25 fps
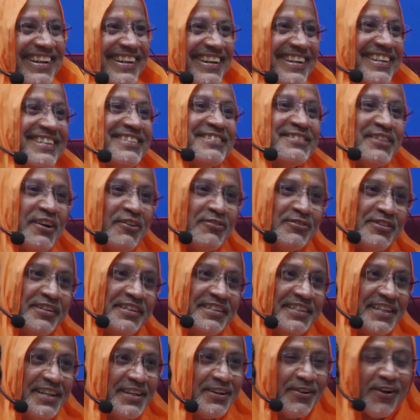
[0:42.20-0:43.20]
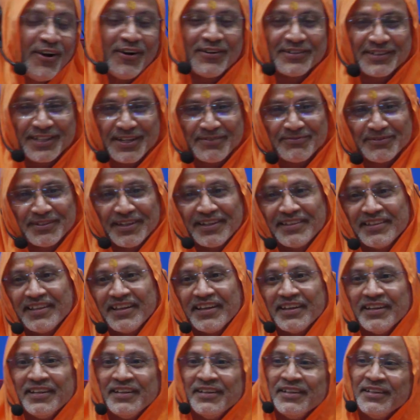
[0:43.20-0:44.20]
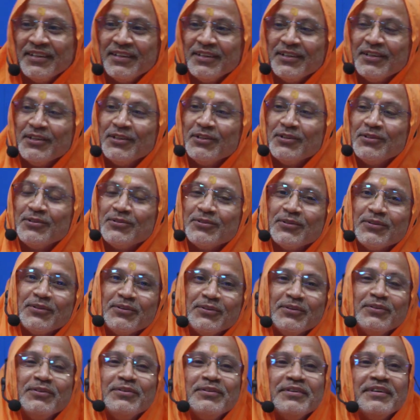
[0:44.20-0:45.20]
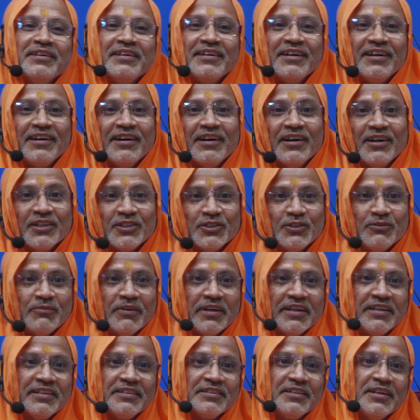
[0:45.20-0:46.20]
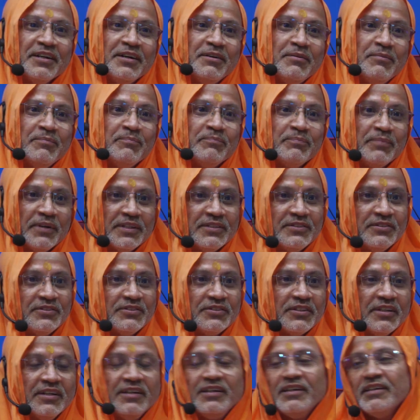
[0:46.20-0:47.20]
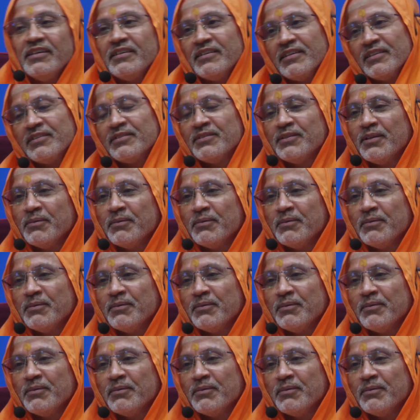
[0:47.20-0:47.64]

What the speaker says: In South India, long names are there. So, Advaita Pancaratnam.